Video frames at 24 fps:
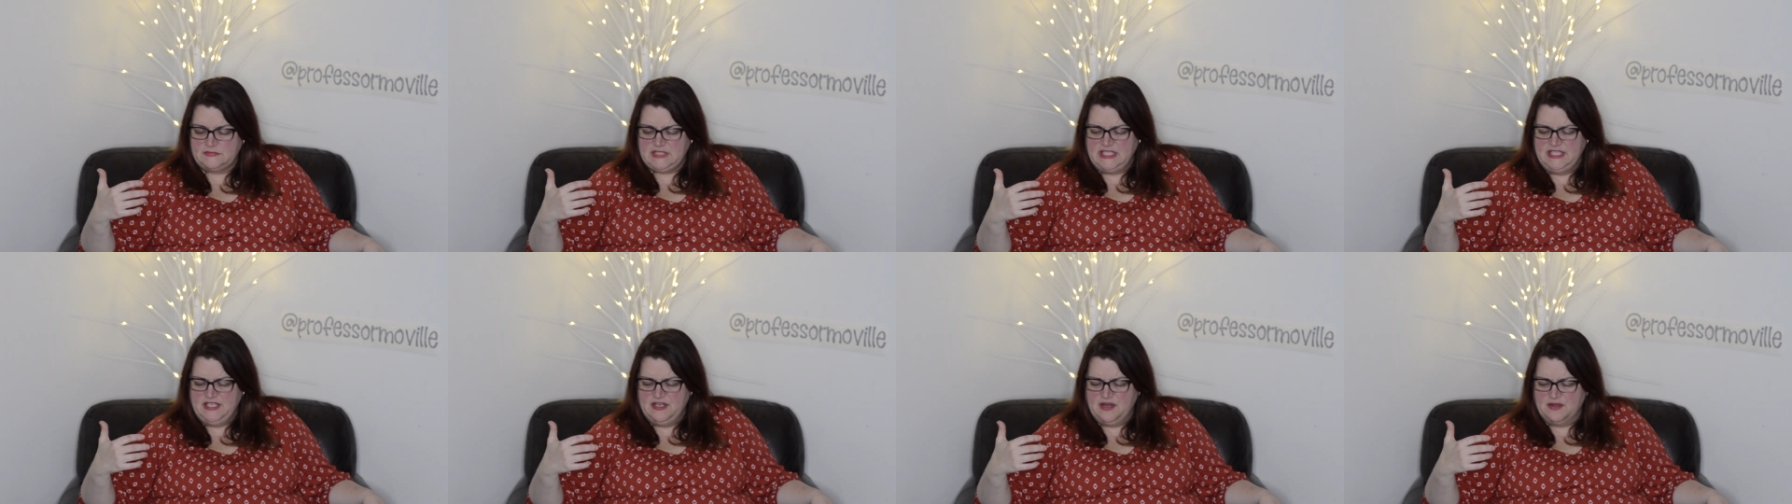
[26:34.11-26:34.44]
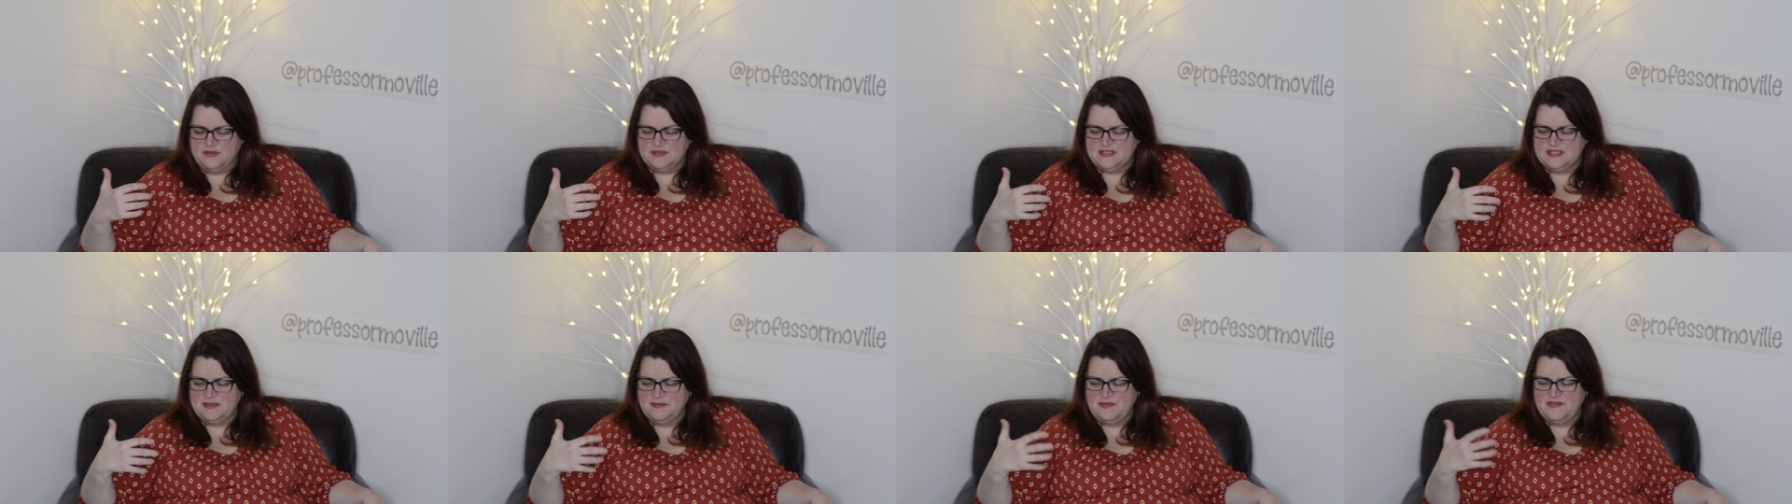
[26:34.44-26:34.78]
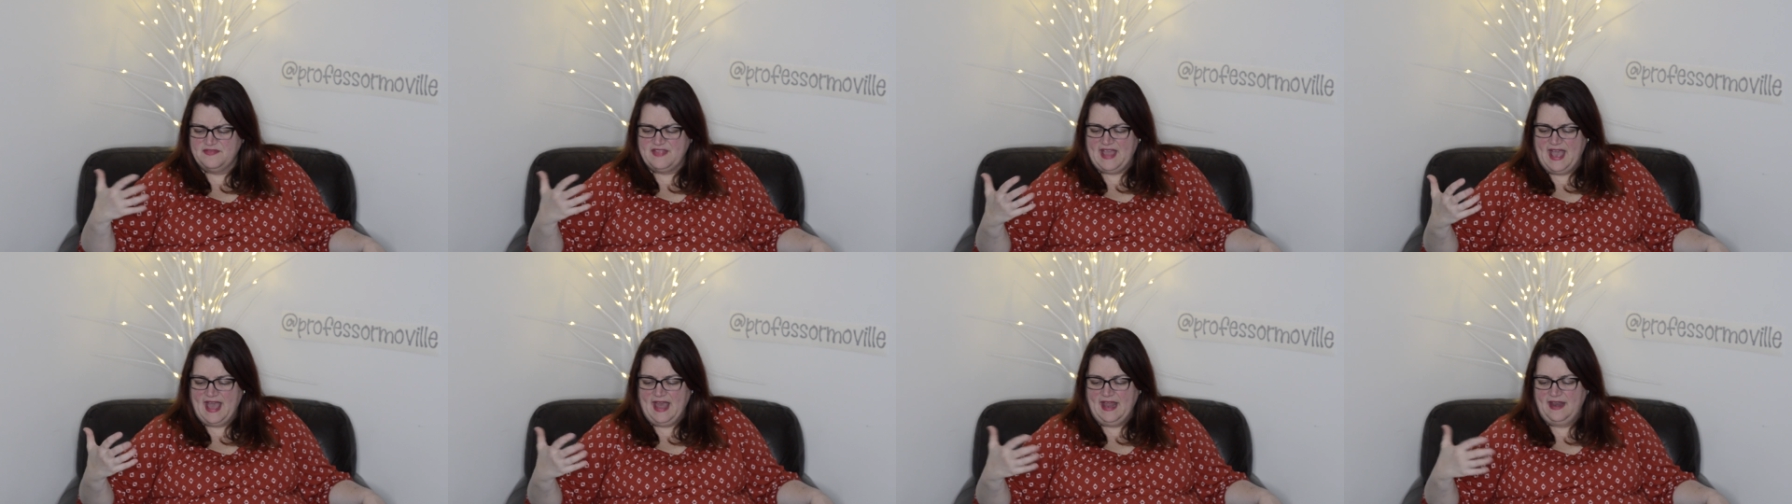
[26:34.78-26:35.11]
you know, some of
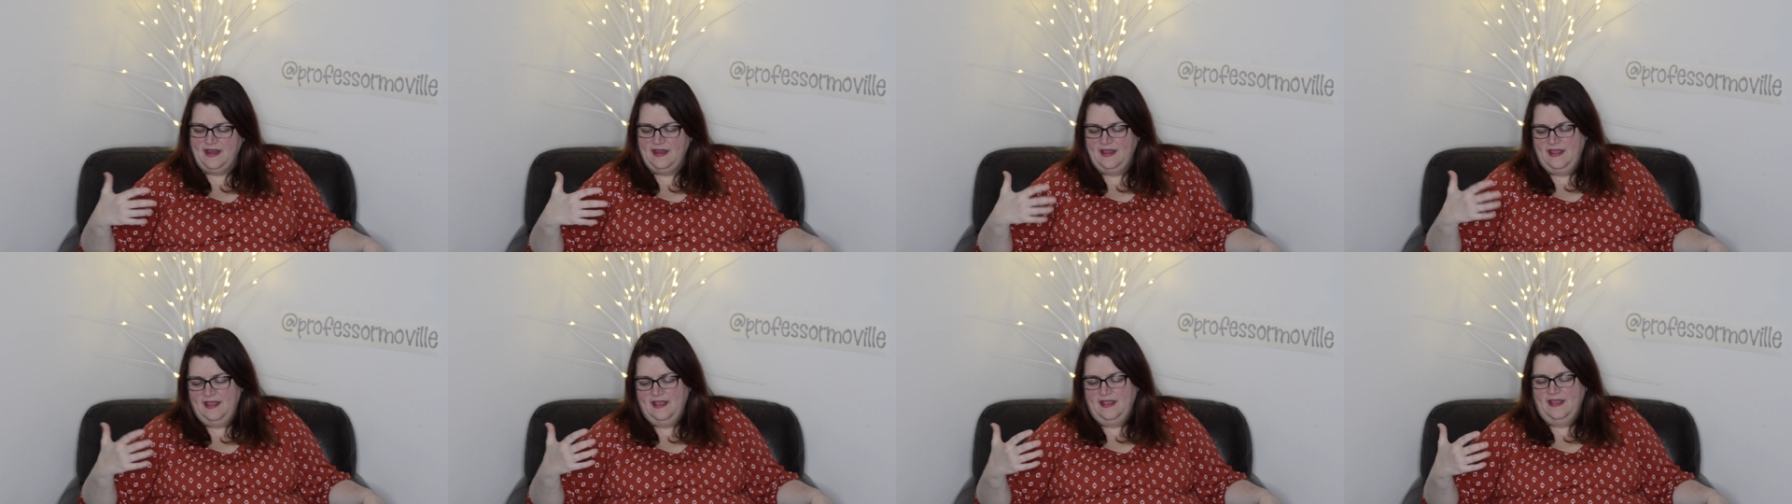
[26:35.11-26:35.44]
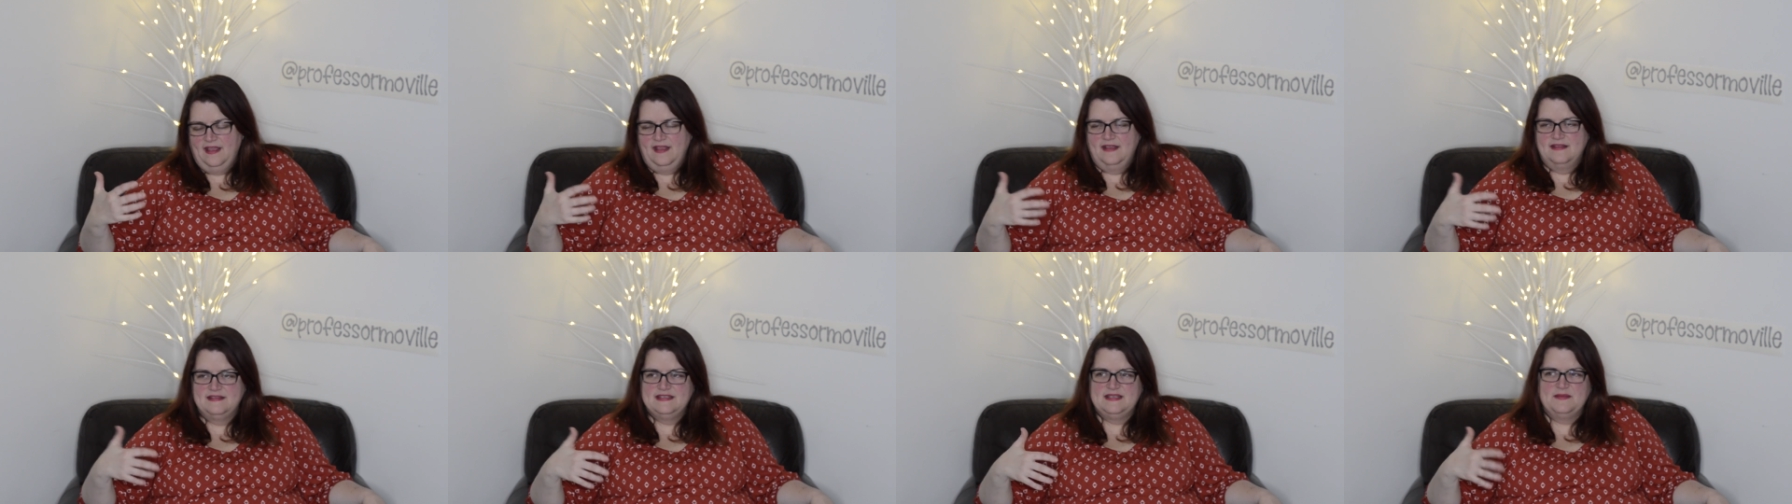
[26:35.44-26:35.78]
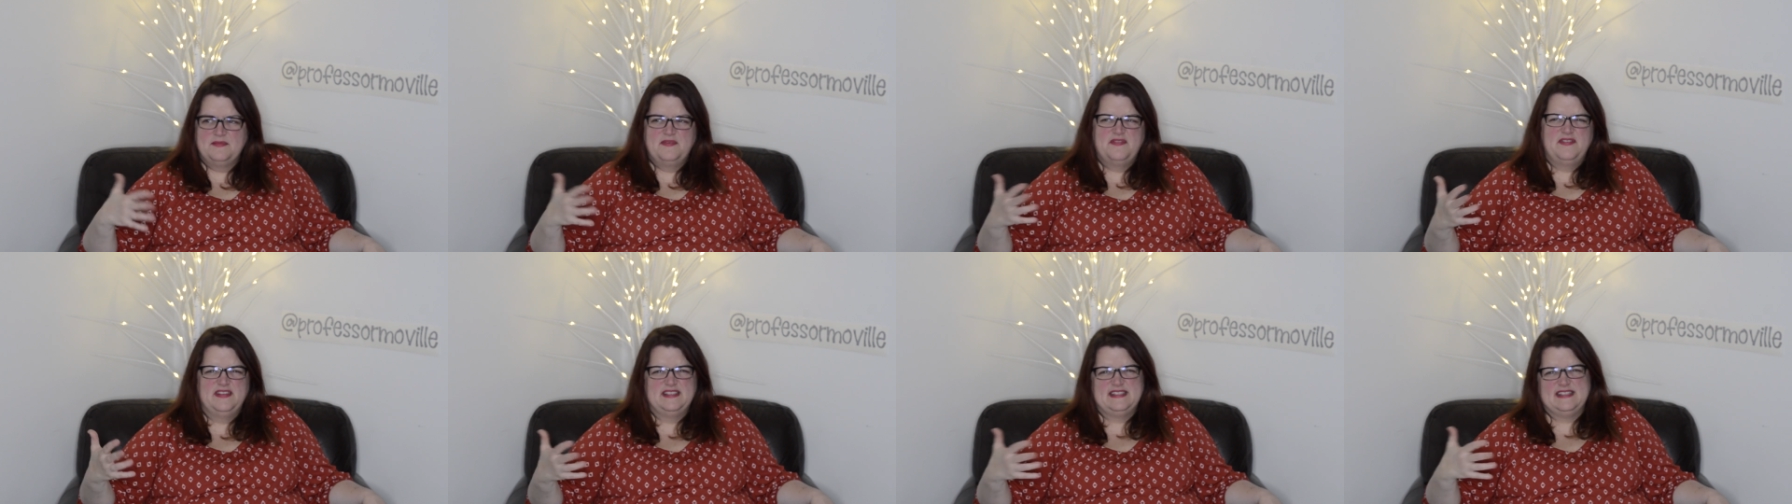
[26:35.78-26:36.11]

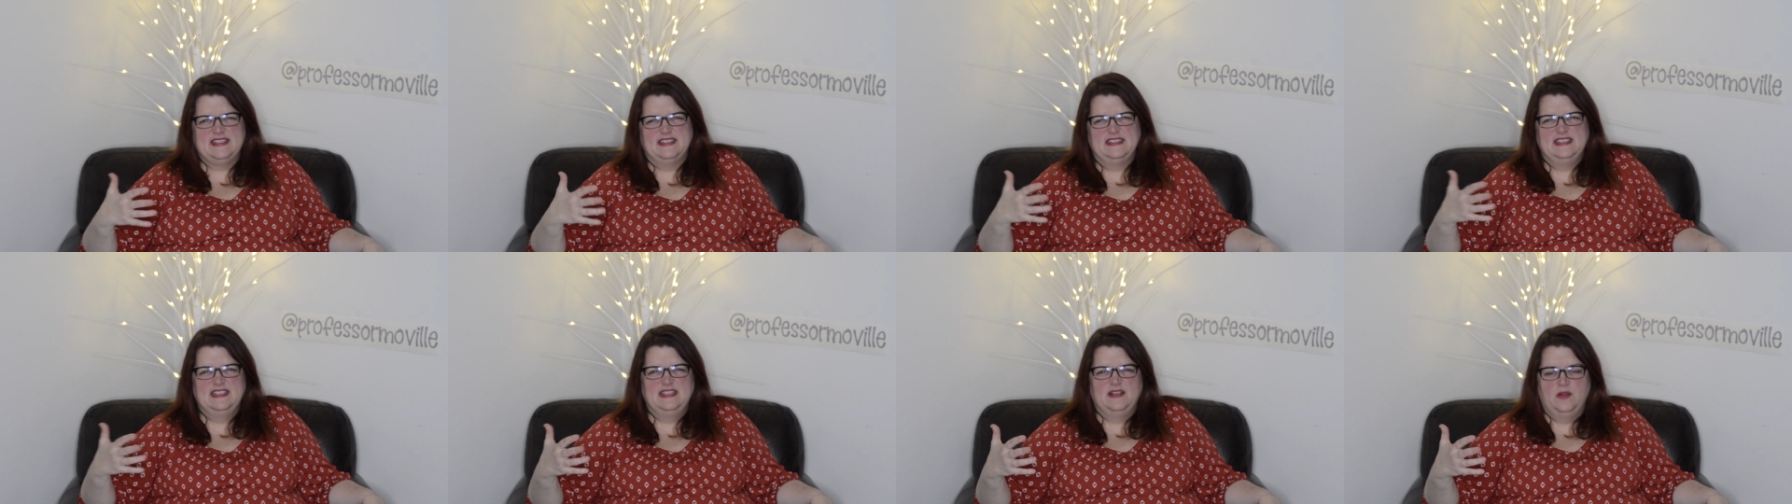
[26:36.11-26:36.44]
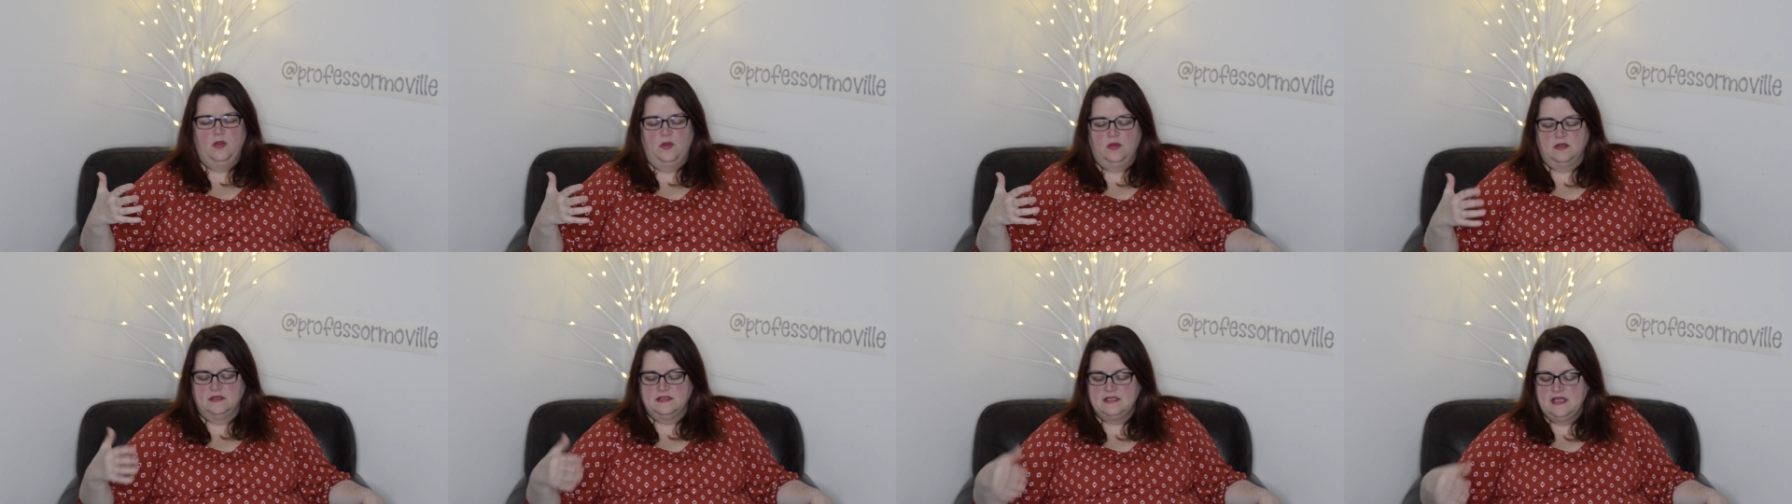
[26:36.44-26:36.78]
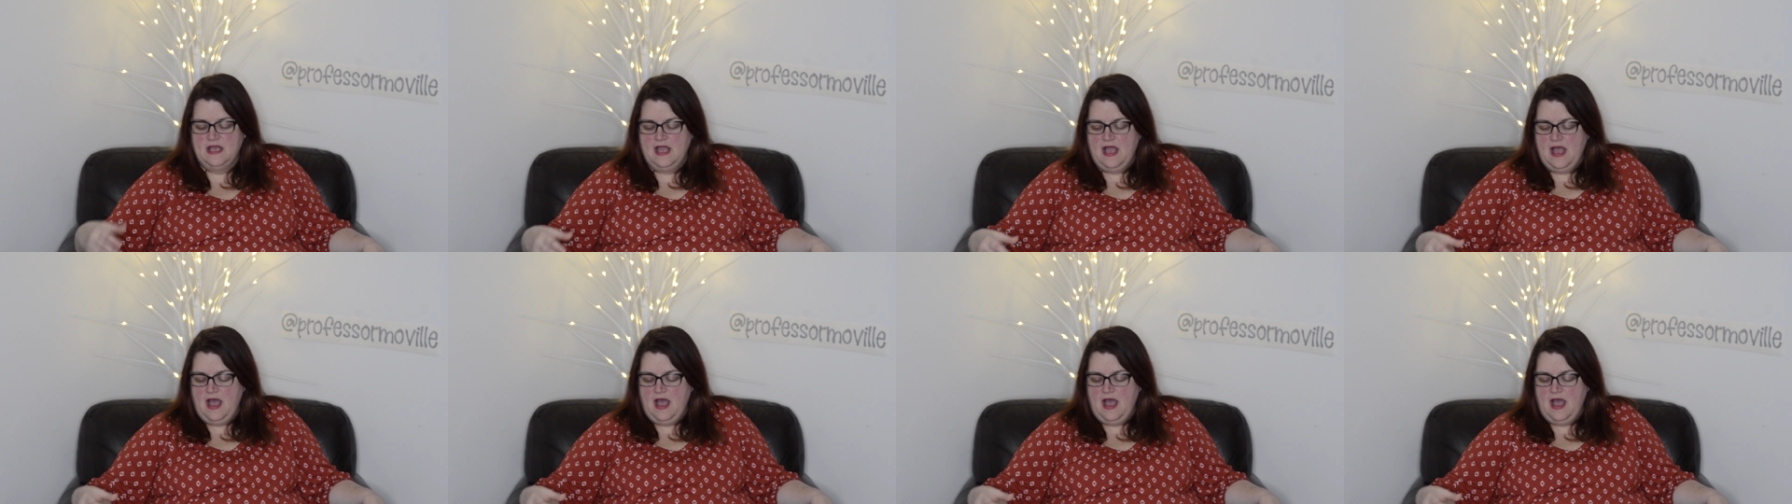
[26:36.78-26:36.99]
it's a little old.